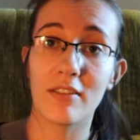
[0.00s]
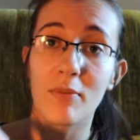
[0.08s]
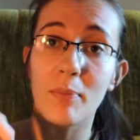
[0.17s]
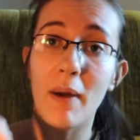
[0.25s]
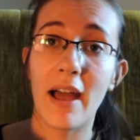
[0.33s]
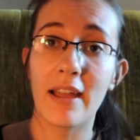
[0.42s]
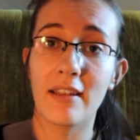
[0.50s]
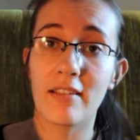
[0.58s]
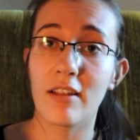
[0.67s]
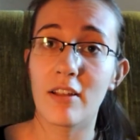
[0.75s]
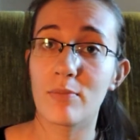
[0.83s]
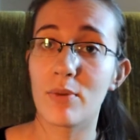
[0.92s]
The spine
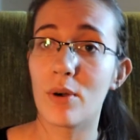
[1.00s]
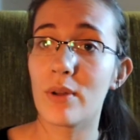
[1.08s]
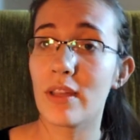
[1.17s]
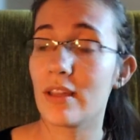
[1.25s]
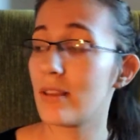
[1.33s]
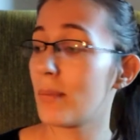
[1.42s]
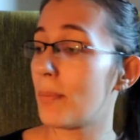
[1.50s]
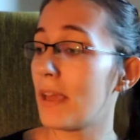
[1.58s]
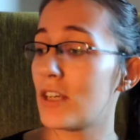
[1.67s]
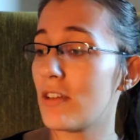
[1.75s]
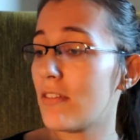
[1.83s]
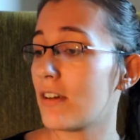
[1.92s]
is not broken, the
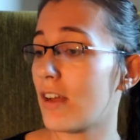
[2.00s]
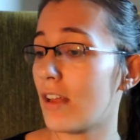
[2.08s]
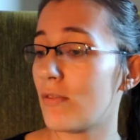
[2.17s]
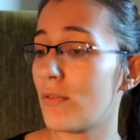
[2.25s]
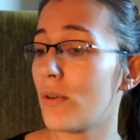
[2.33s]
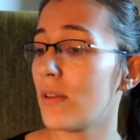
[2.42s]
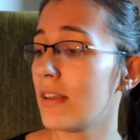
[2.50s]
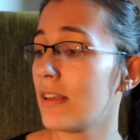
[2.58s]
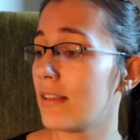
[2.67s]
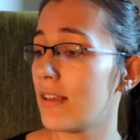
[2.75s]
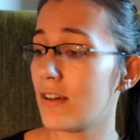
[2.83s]
pages are not folded,